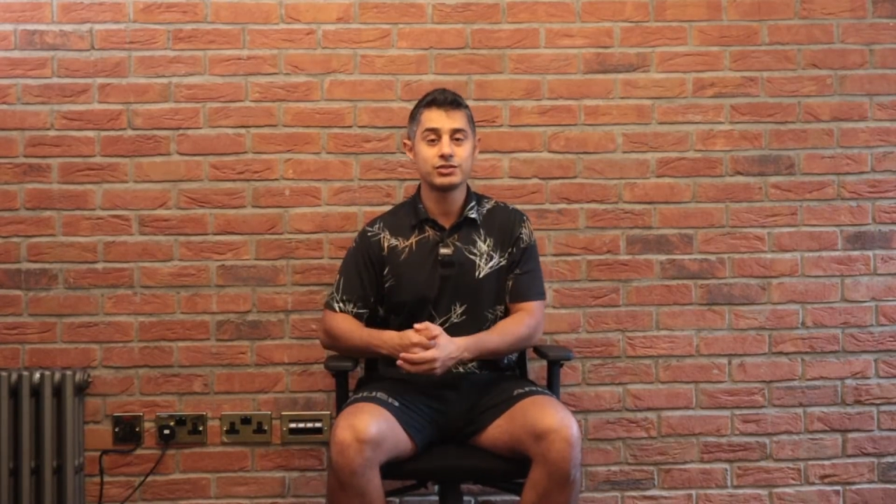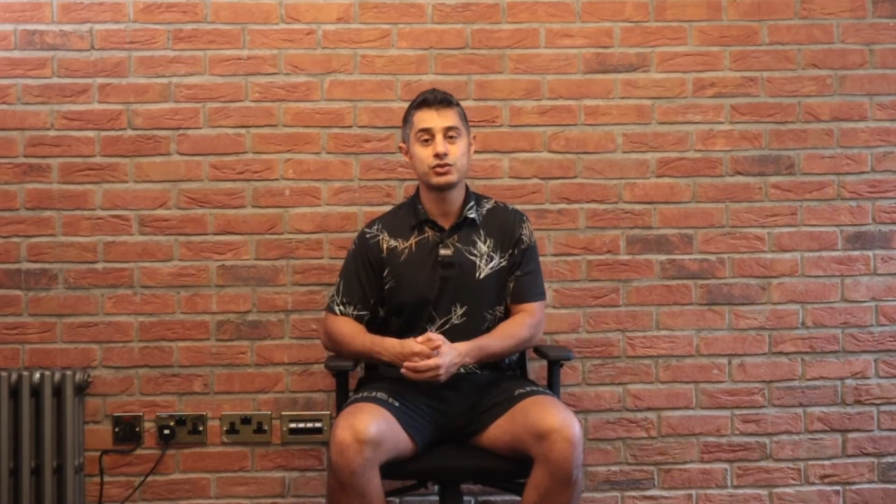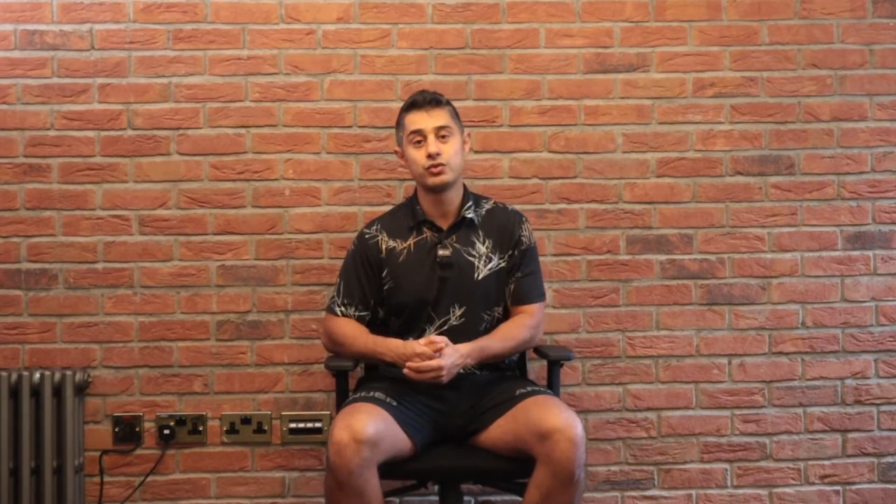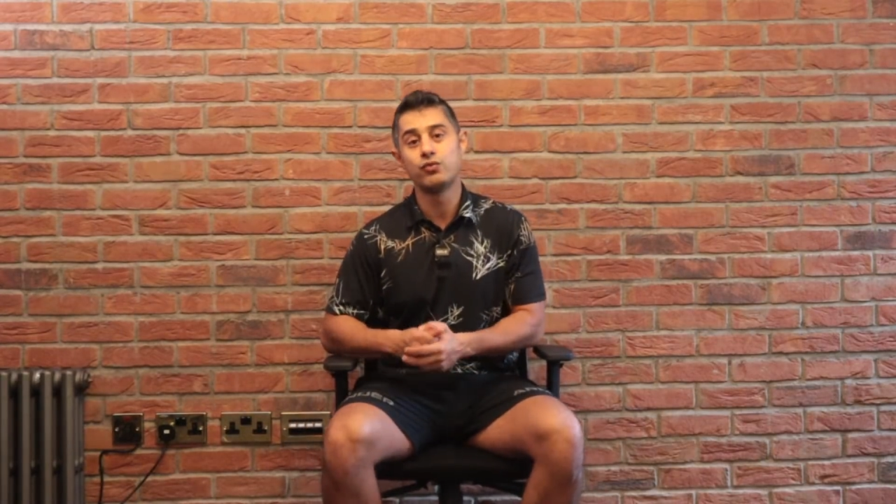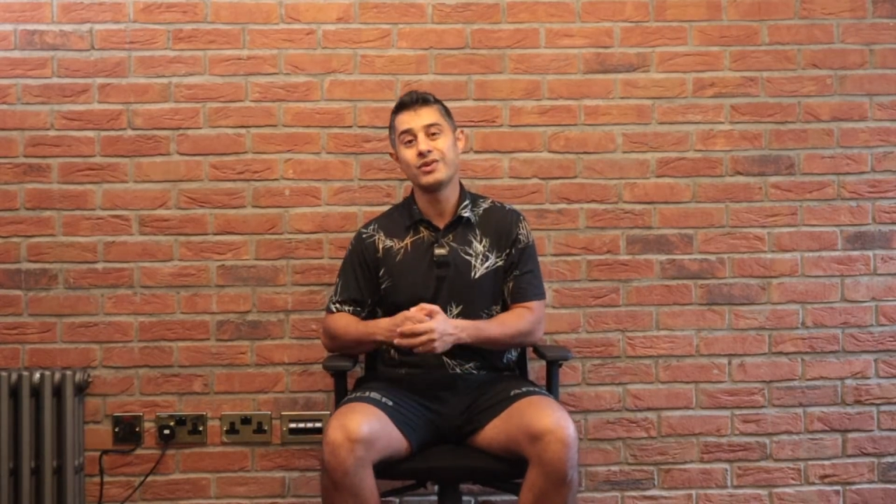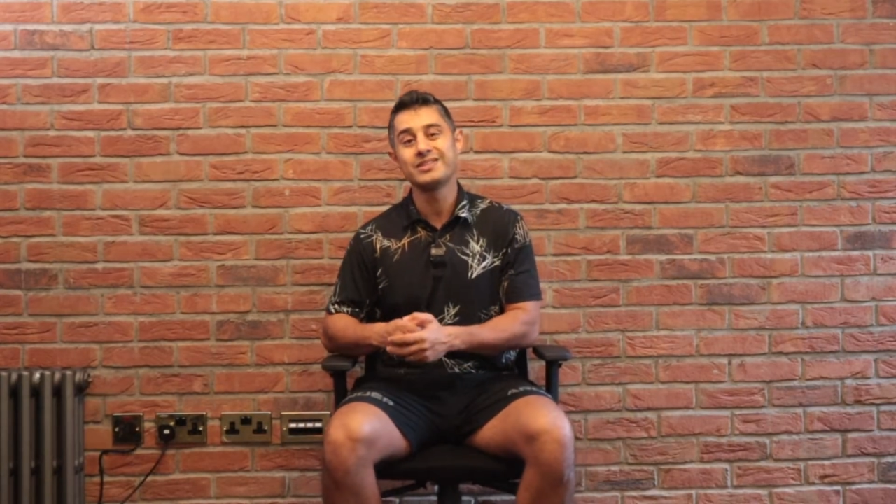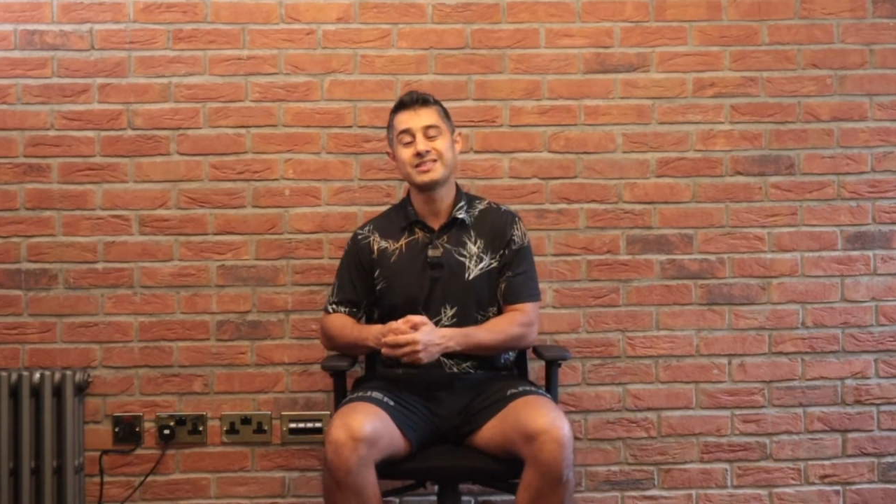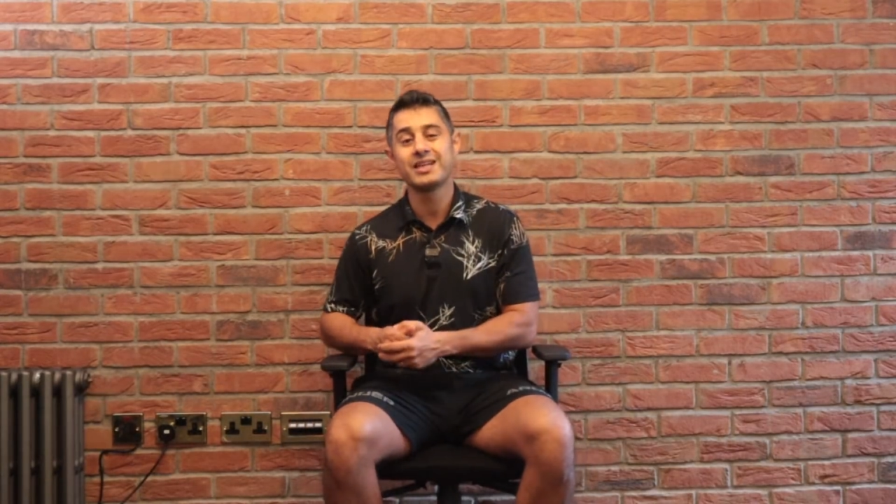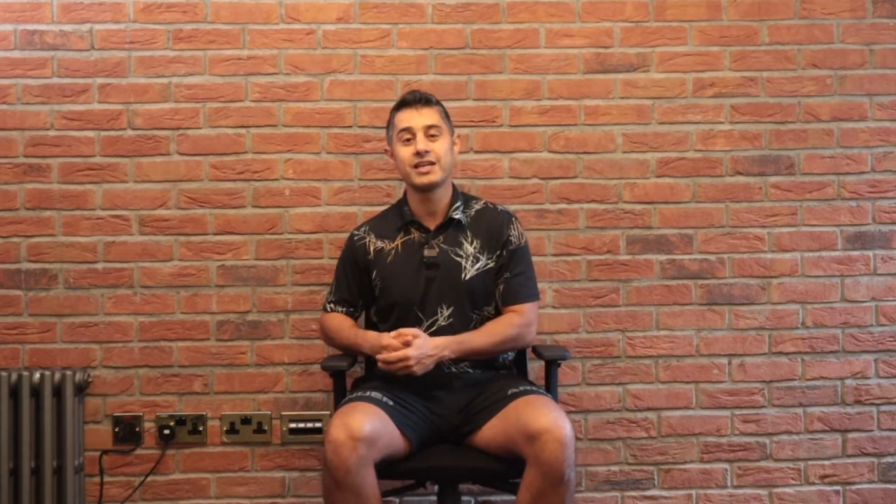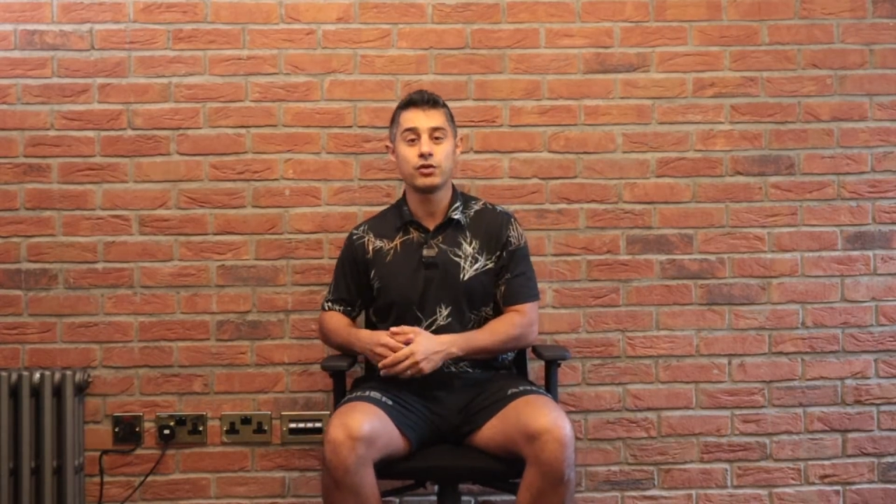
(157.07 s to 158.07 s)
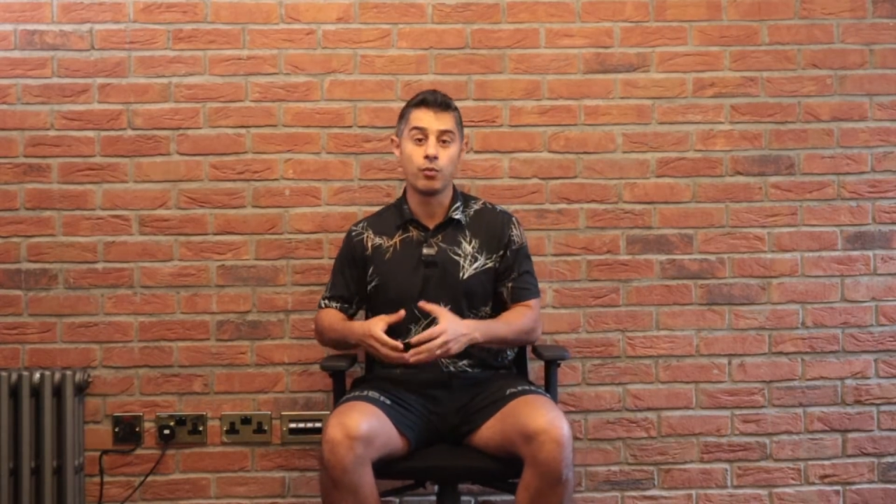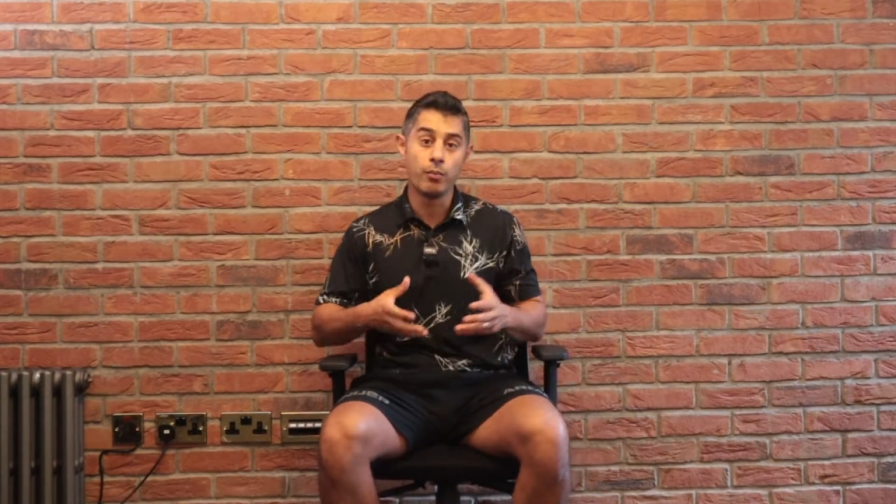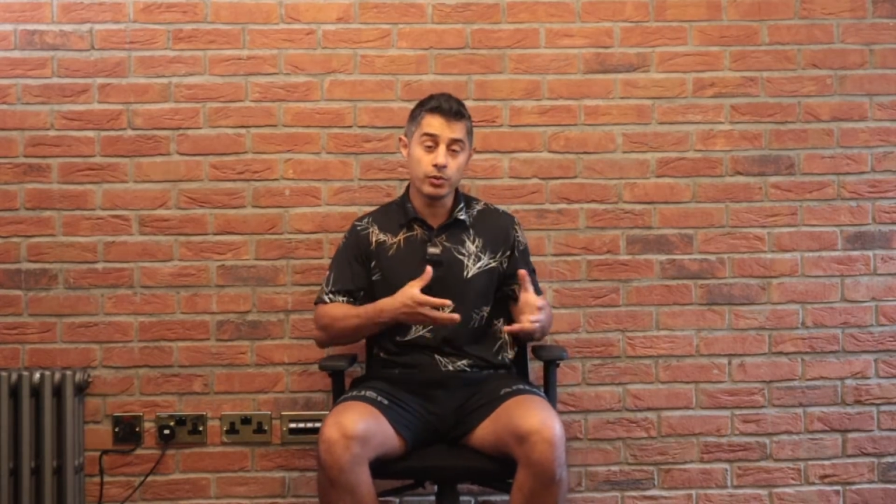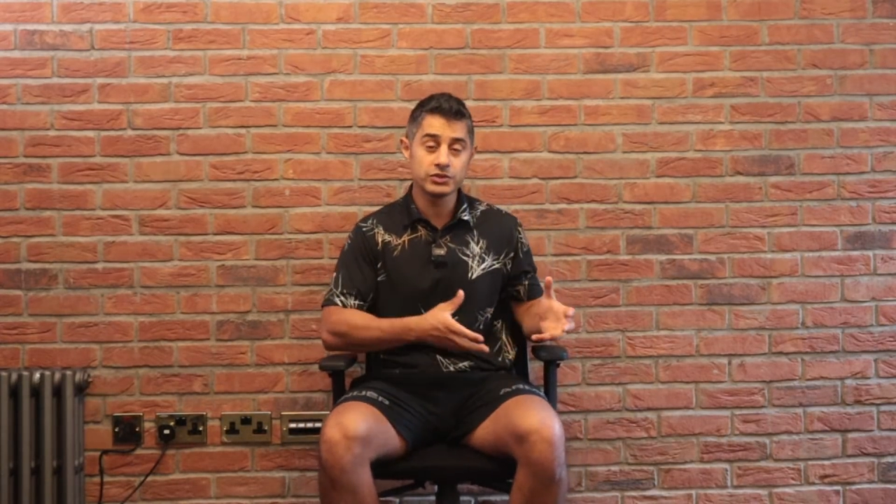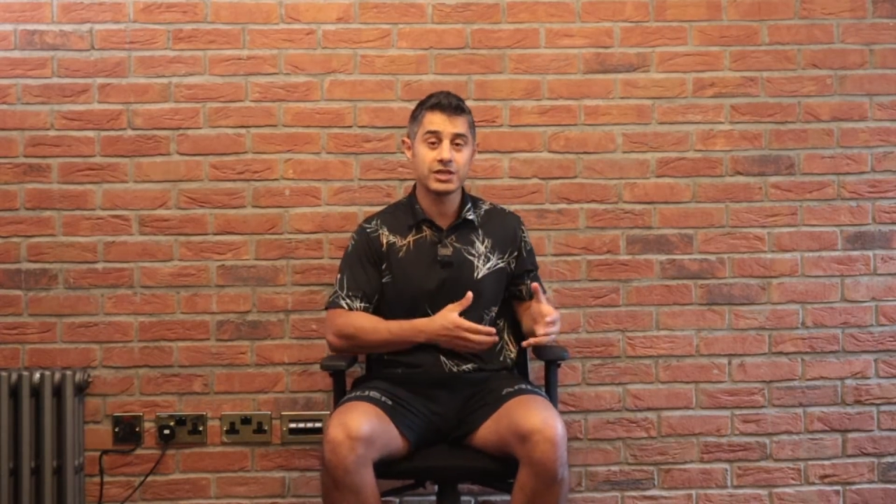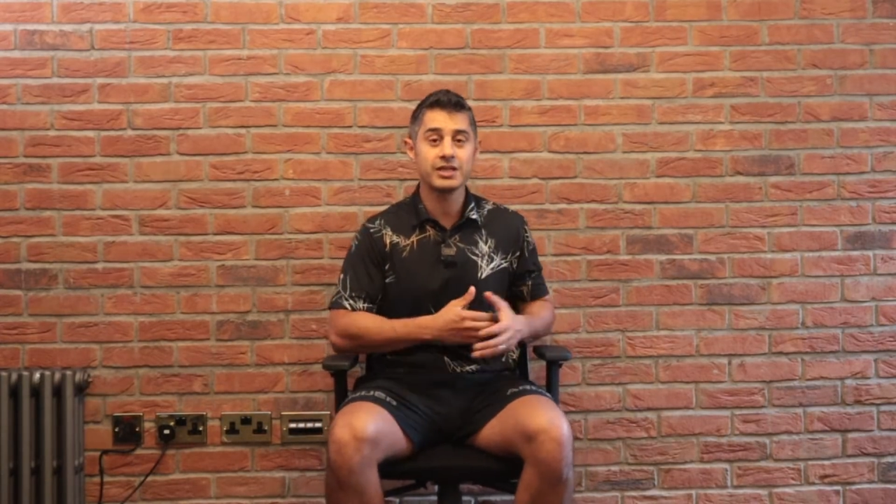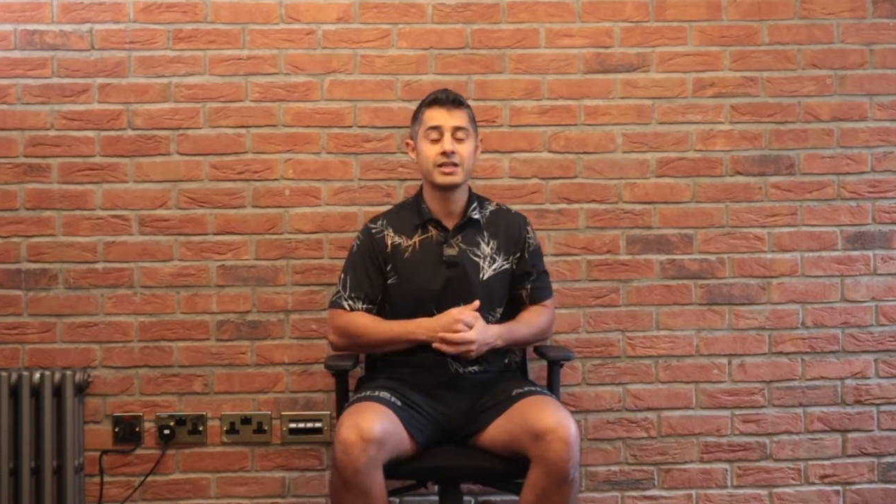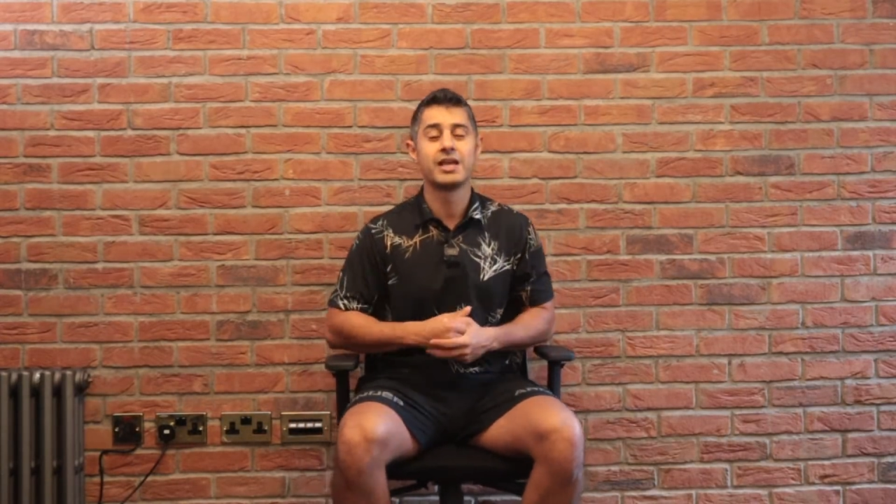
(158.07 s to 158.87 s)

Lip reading: to one side or both sides.